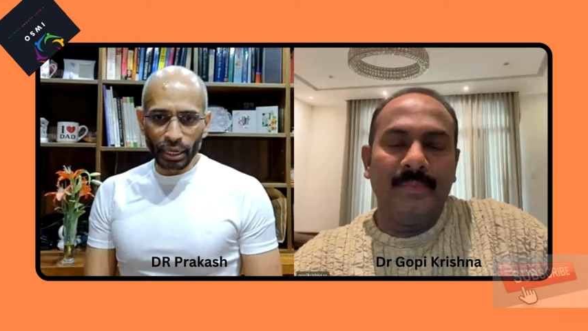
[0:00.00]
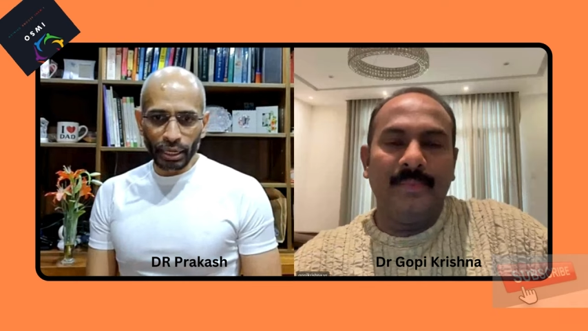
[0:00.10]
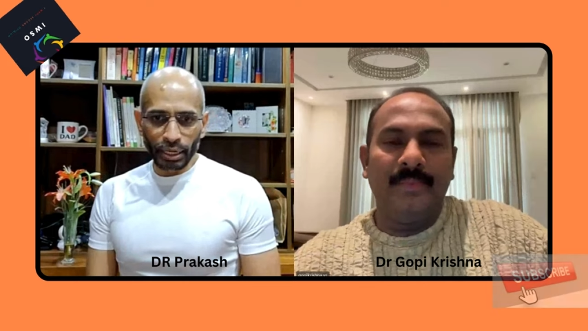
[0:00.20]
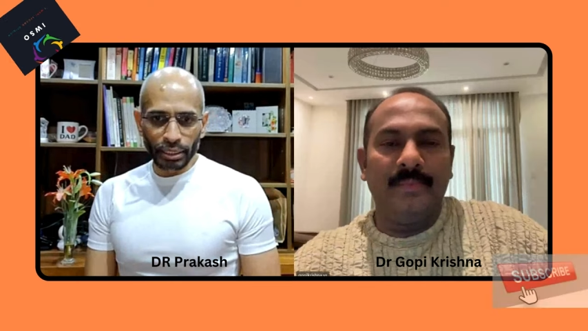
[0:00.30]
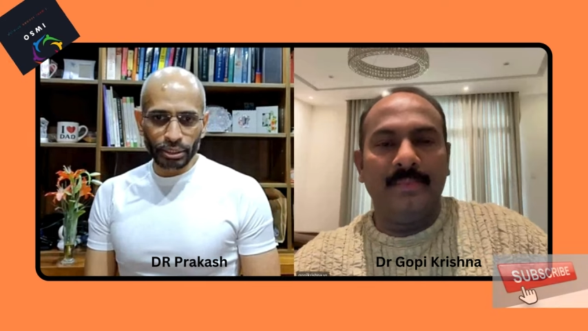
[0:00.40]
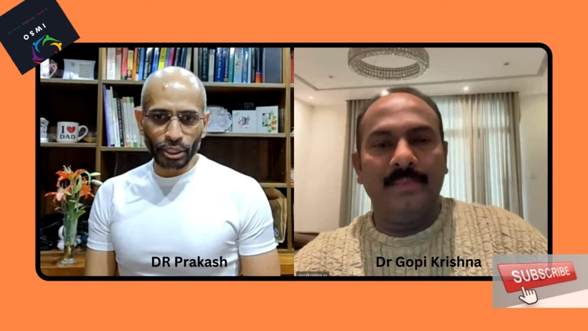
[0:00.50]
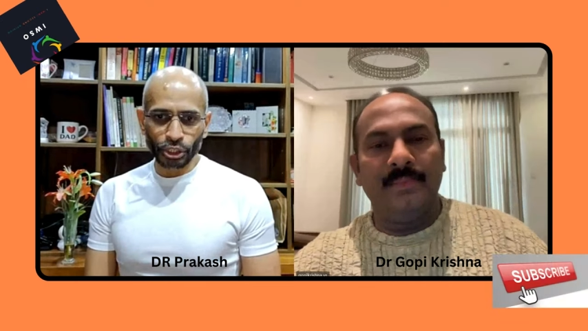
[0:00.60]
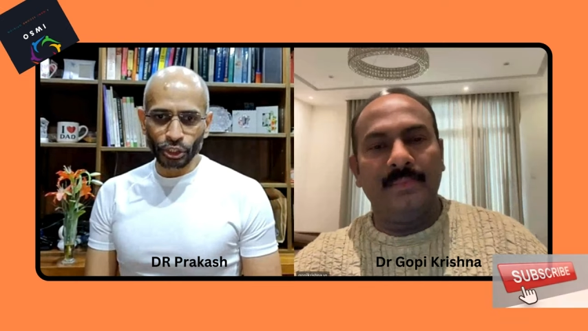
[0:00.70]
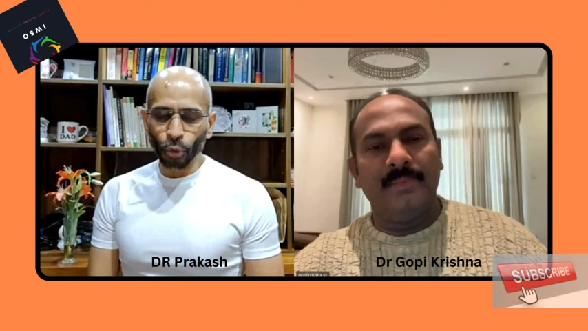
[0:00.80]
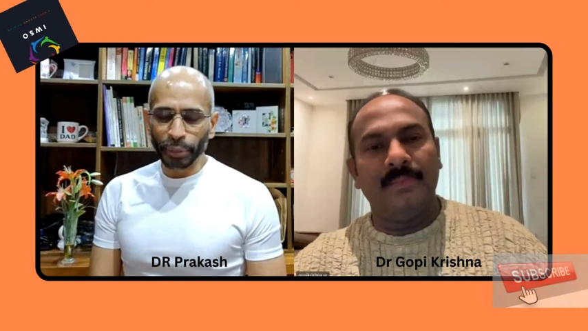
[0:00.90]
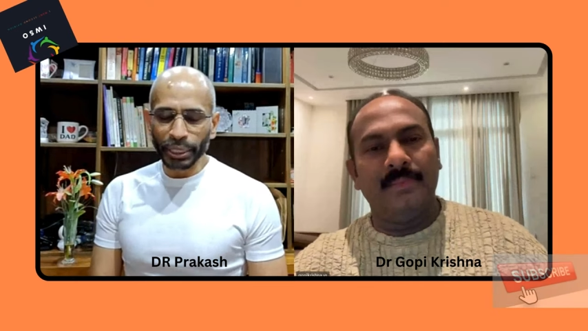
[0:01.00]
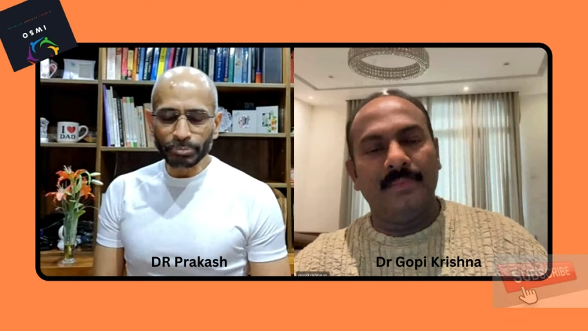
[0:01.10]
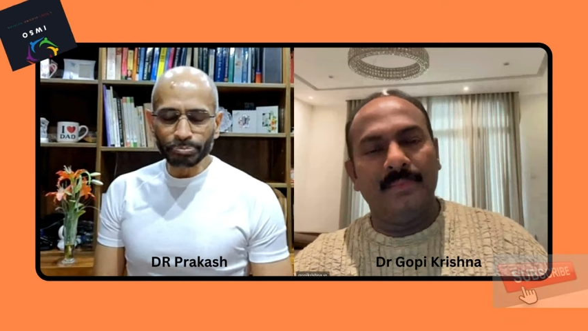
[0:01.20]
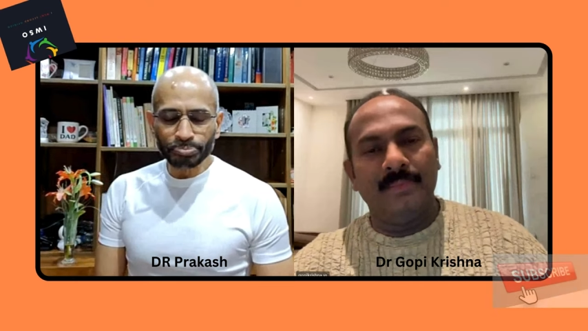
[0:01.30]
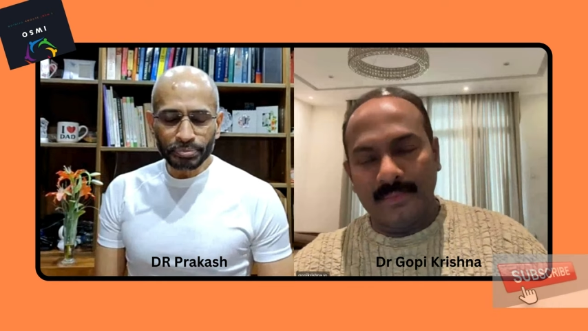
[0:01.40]
Speaker 1: uh, Dr.
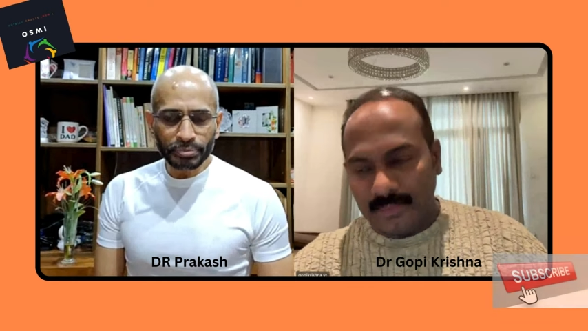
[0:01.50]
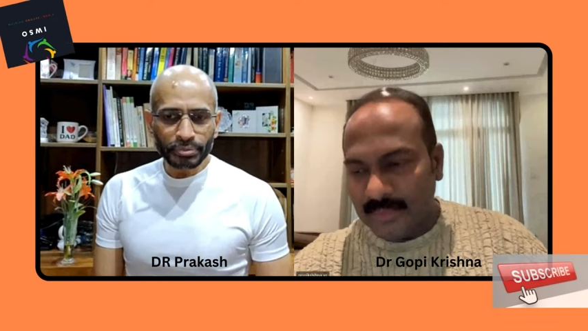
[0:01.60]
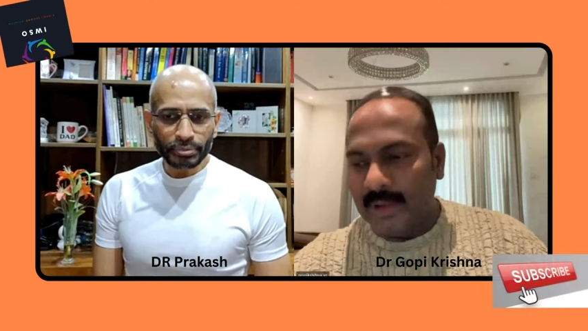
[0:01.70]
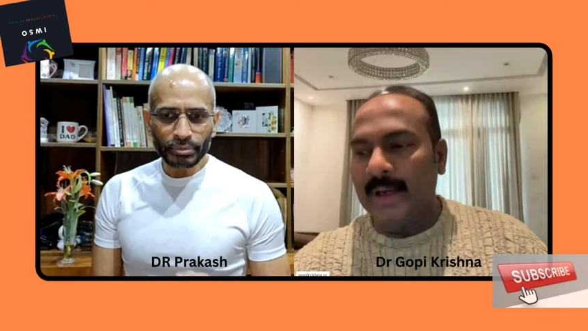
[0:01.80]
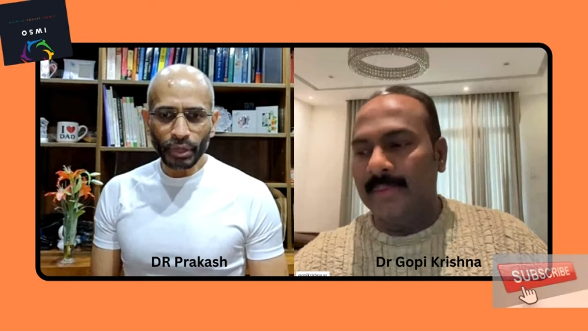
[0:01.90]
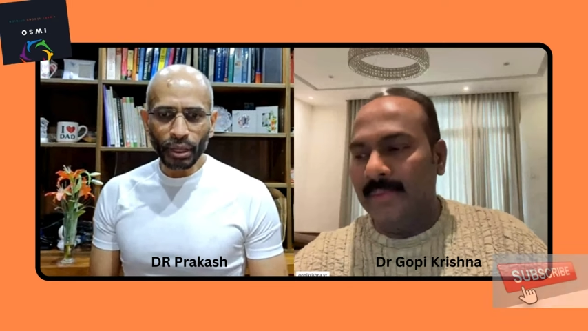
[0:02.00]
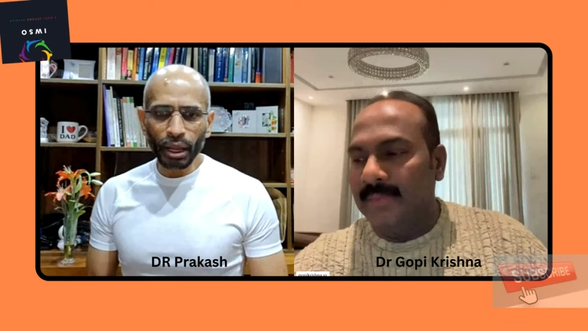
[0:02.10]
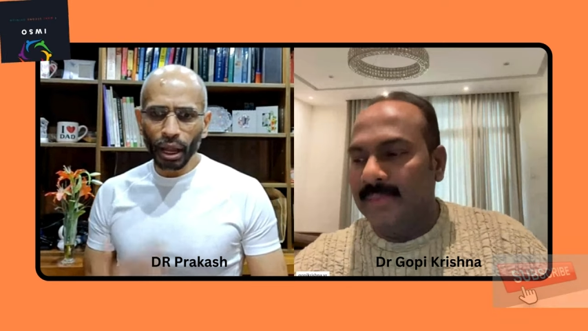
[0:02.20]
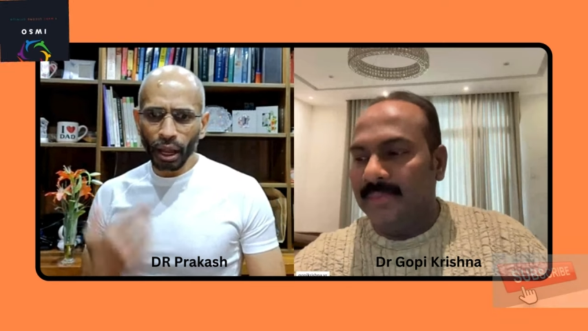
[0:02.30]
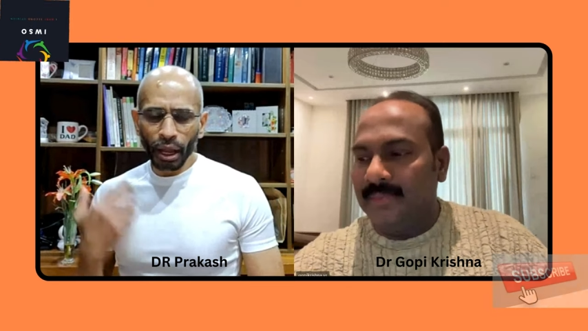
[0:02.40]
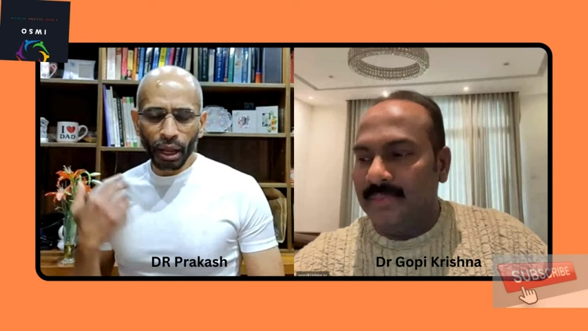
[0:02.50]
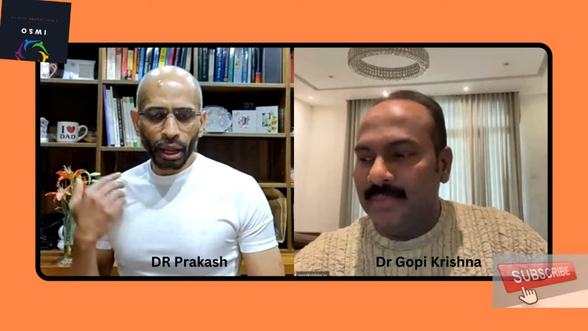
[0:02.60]
Gopi. Yeah. Uh,